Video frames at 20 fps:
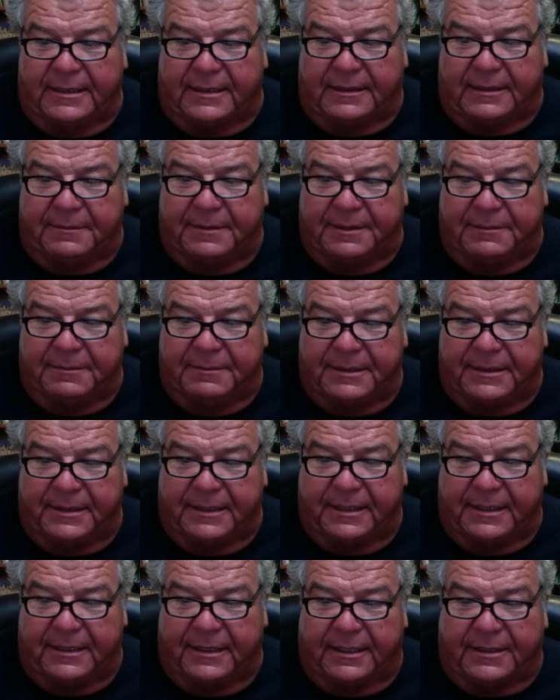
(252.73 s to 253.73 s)
commitment to
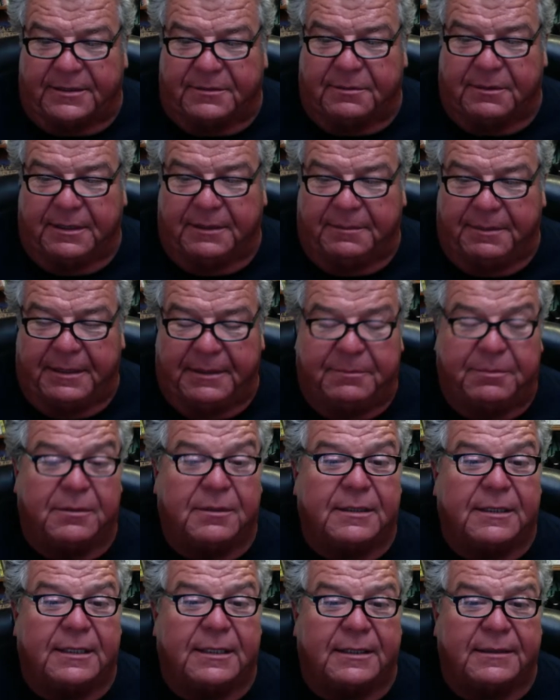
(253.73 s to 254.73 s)
get like 20
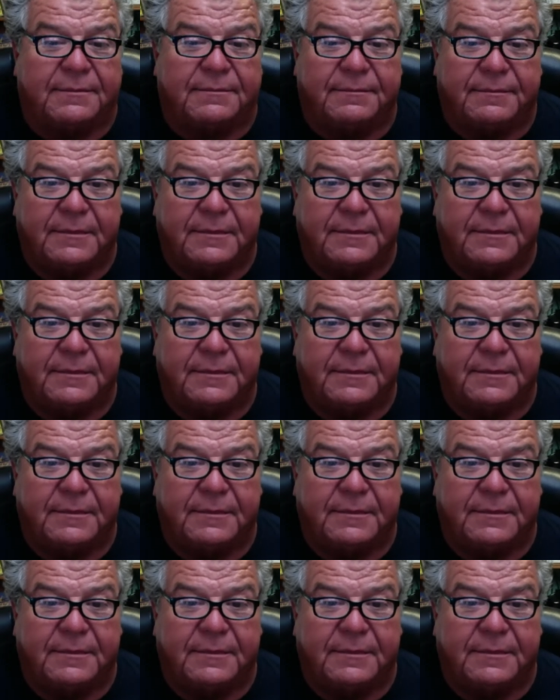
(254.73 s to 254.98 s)
people to